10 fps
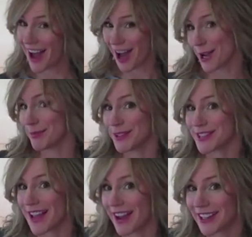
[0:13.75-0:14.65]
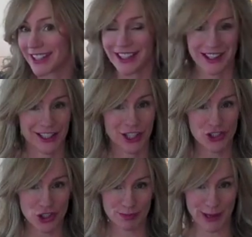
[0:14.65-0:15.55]
I'm Liz Heinecke, the
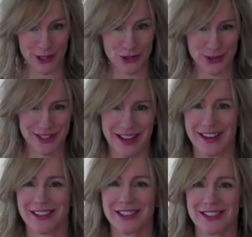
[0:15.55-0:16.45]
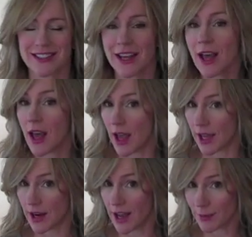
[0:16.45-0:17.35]
kitchen pantry scientist,
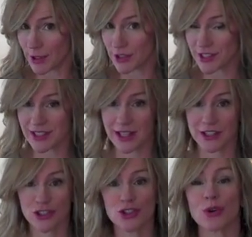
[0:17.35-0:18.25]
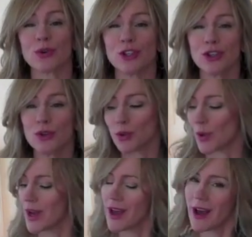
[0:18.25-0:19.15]
and I'm here today to show you
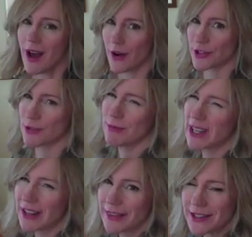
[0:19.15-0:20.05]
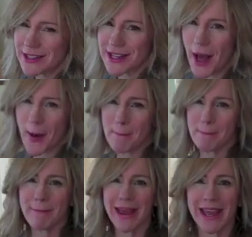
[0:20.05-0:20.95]
how to make these
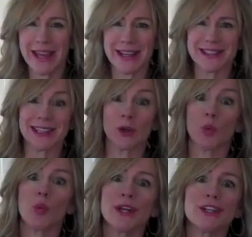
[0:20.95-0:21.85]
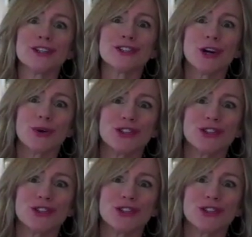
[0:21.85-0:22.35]
amazing window